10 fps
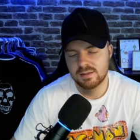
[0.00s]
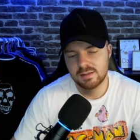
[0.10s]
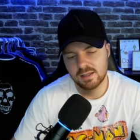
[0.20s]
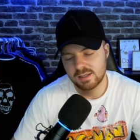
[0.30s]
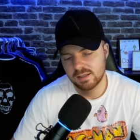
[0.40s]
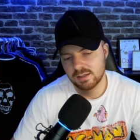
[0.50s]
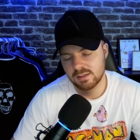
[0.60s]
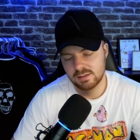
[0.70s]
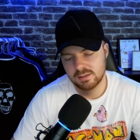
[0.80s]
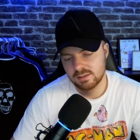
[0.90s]
Like,
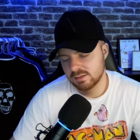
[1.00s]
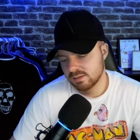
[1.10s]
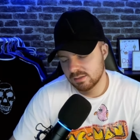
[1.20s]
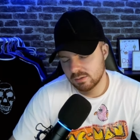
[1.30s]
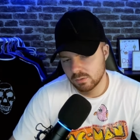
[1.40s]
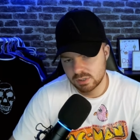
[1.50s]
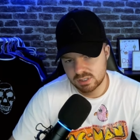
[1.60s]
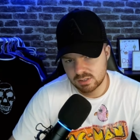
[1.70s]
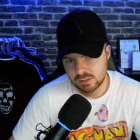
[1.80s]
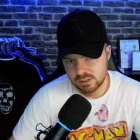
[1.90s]
we're
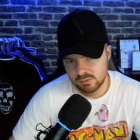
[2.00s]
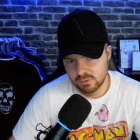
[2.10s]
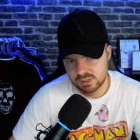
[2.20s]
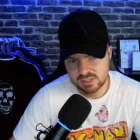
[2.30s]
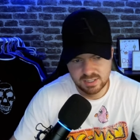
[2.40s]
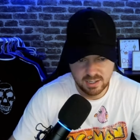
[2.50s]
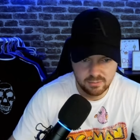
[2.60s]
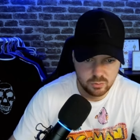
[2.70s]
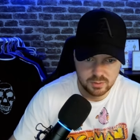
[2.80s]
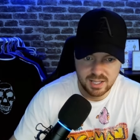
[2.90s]
just we're just gonna
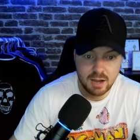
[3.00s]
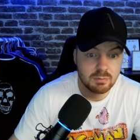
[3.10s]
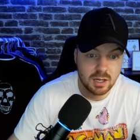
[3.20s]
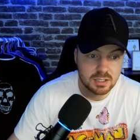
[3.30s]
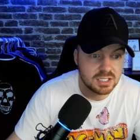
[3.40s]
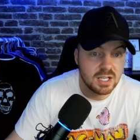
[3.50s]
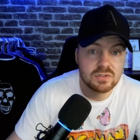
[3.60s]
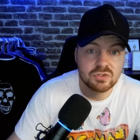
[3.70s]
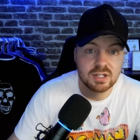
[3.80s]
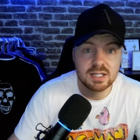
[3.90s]
have to adapt
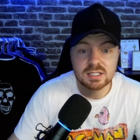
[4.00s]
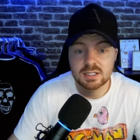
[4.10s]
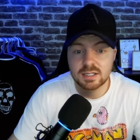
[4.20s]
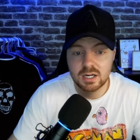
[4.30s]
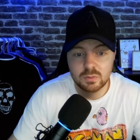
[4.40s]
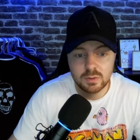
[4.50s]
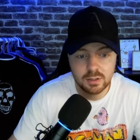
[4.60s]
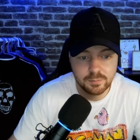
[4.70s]
ourselves realistically, aren't we?